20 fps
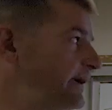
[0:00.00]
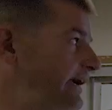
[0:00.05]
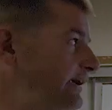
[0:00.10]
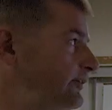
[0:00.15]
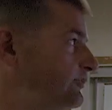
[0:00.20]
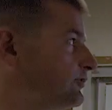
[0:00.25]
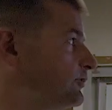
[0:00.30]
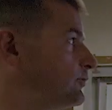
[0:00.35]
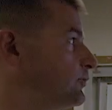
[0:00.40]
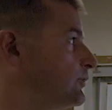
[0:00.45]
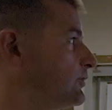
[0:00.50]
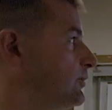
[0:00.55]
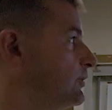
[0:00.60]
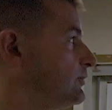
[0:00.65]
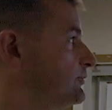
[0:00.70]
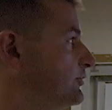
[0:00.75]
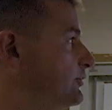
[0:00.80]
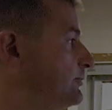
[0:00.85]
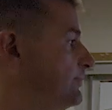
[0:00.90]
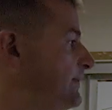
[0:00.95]
patient with
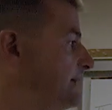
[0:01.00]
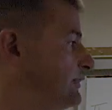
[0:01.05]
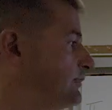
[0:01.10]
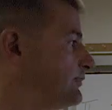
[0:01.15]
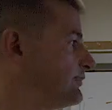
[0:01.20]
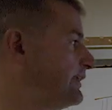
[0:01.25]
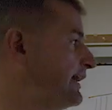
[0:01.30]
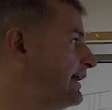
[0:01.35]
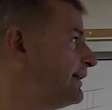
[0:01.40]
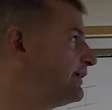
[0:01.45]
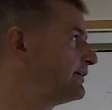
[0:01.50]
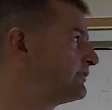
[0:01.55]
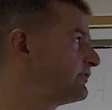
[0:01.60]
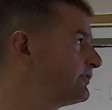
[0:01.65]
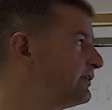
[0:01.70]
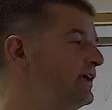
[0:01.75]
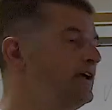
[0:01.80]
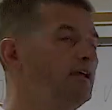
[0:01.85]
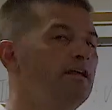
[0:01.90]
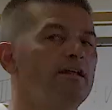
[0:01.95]
altered mental
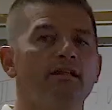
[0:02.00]
status.